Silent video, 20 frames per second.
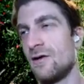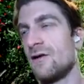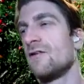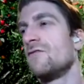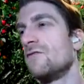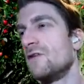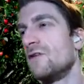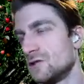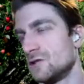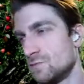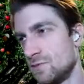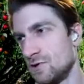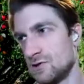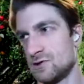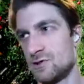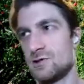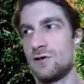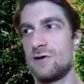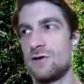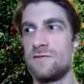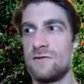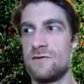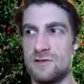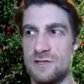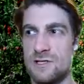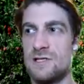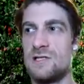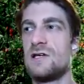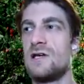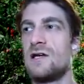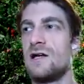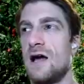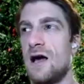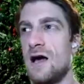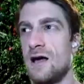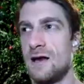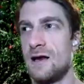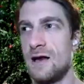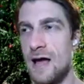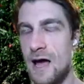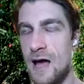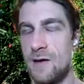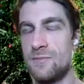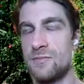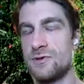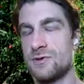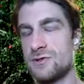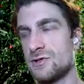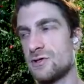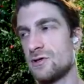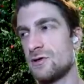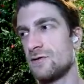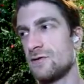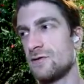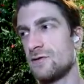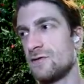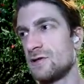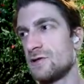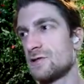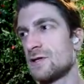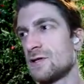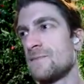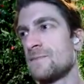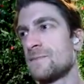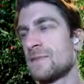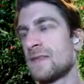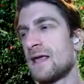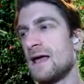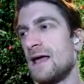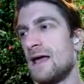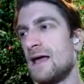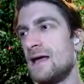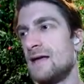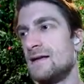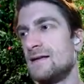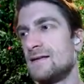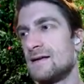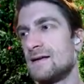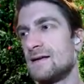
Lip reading: Facebook servers, isn't on Apple servers, and